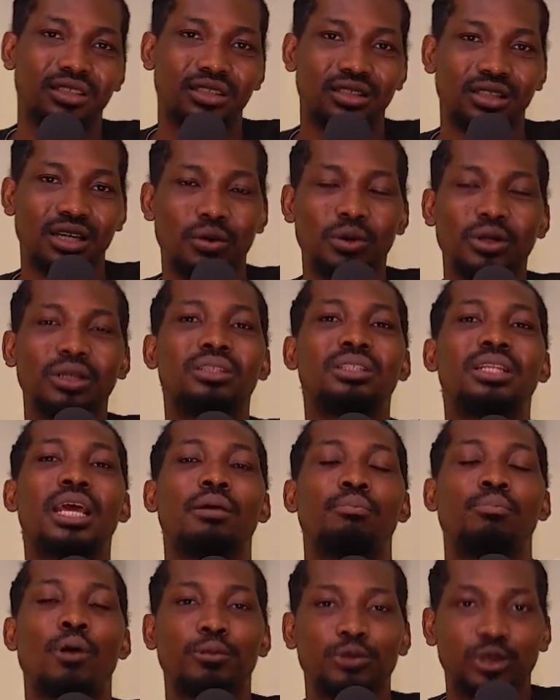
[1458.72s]
I want to thank
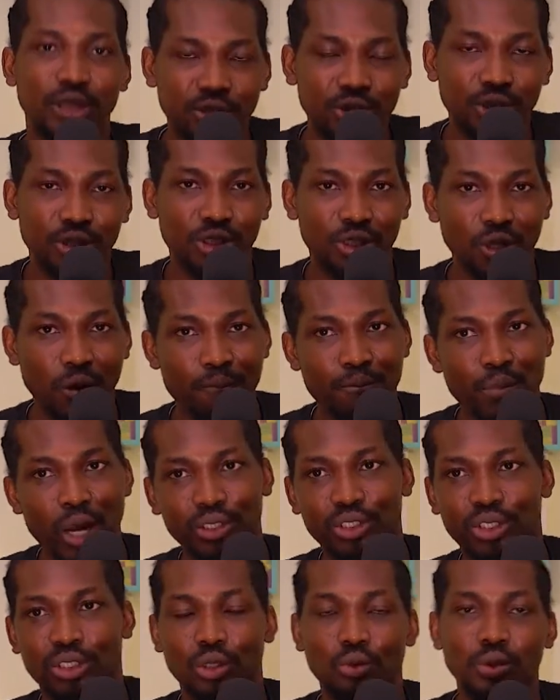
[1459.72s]
Pop Central so
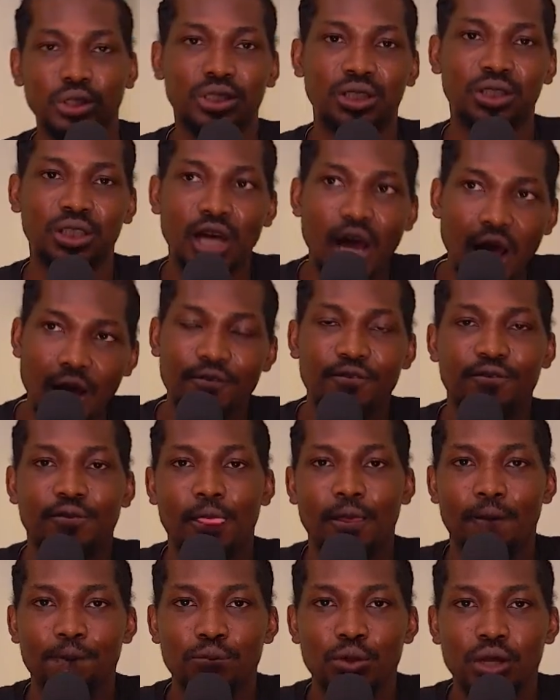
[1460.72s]
much. It was tough
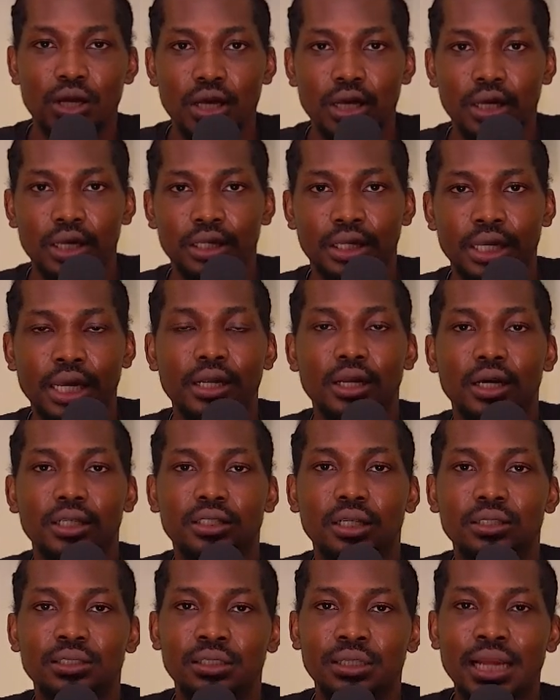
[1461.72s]
getting us
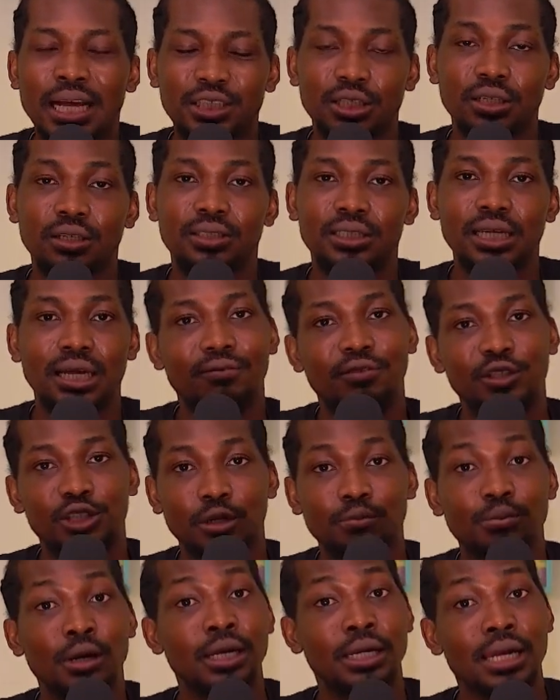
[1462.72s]
on national television,
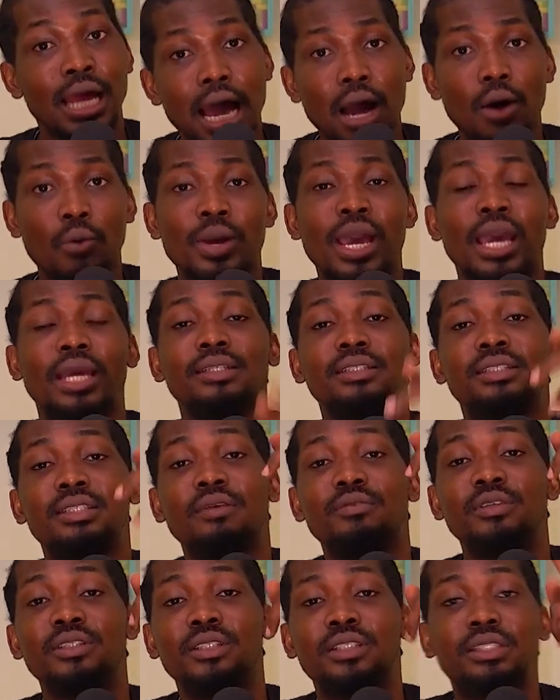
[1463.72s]
but now we are in
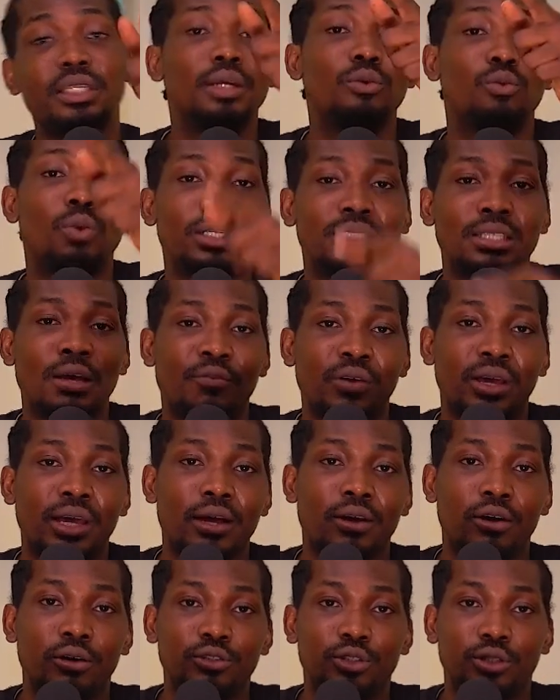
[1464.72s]
17 West African
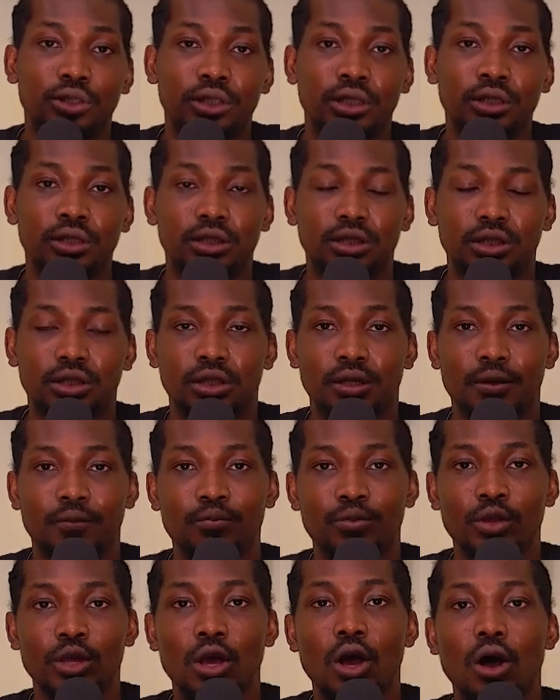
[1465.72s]
countries
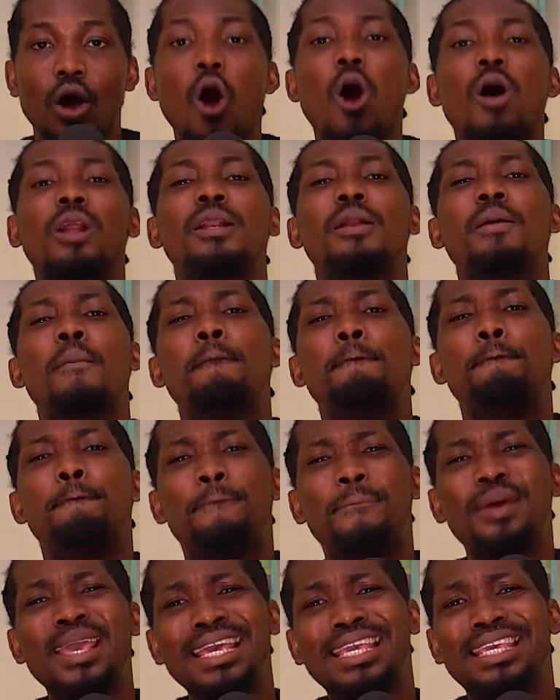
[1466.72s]
on the
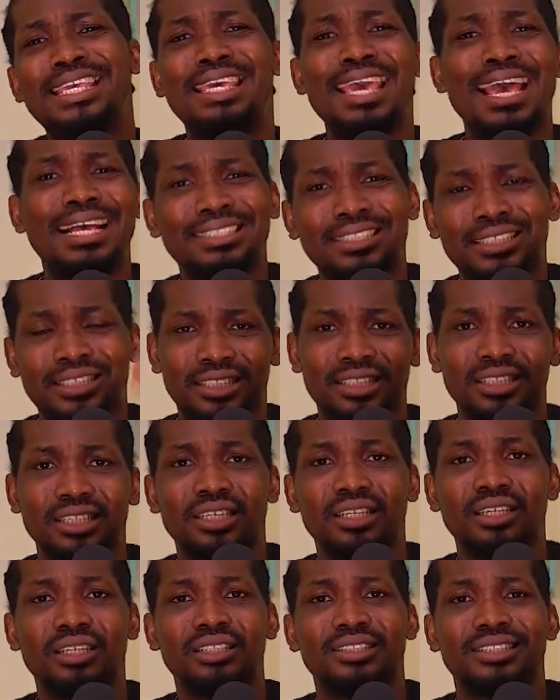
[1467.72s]
biggest
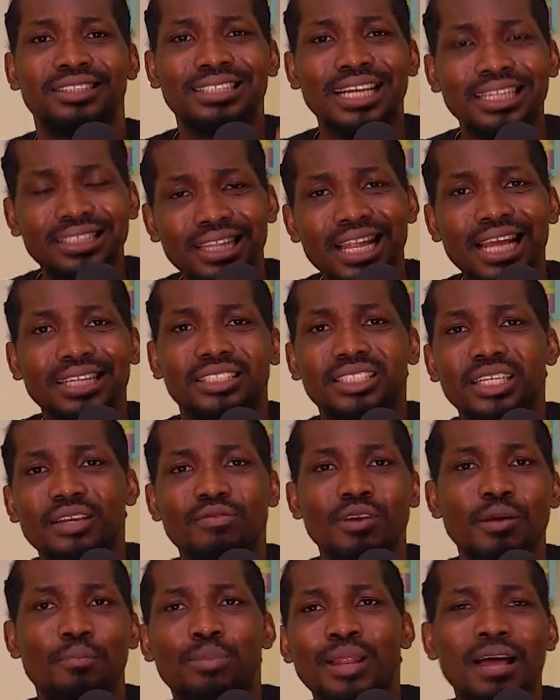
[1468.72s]
satellite
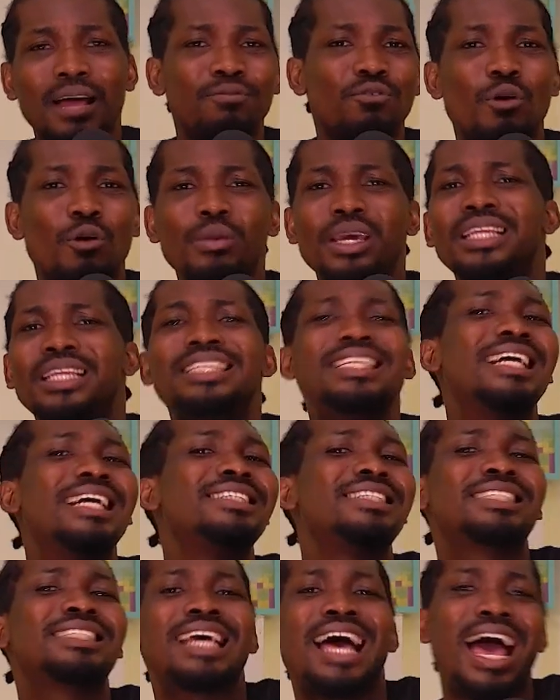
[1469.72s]
TV platform in the
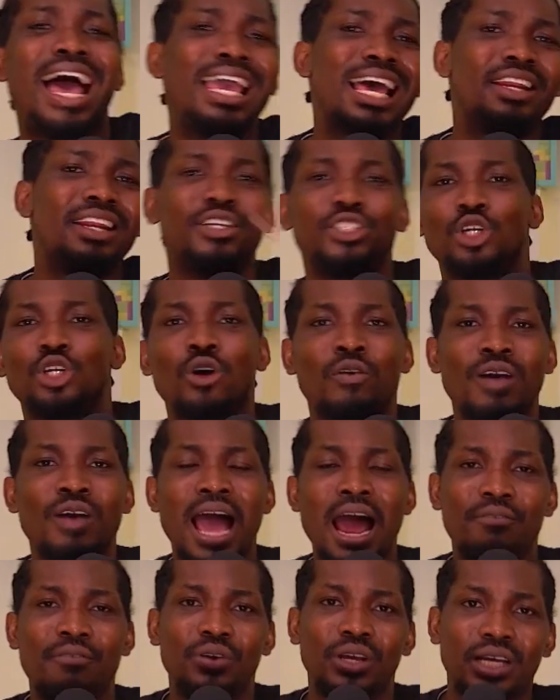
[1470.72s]
entire nation of
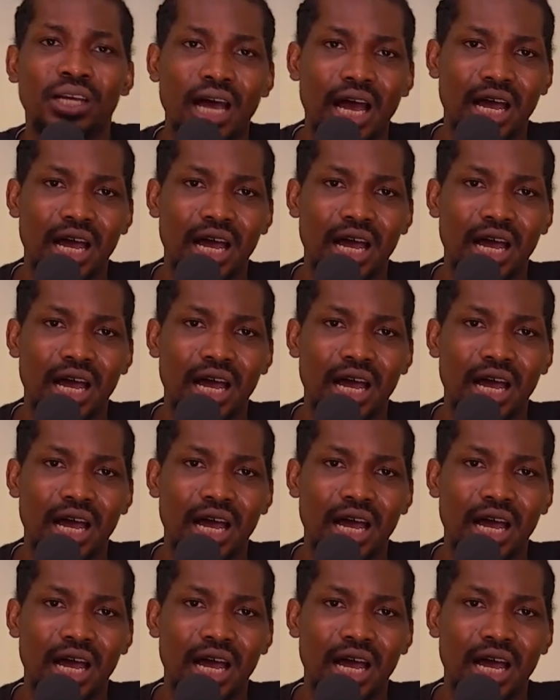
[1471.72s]
Africa.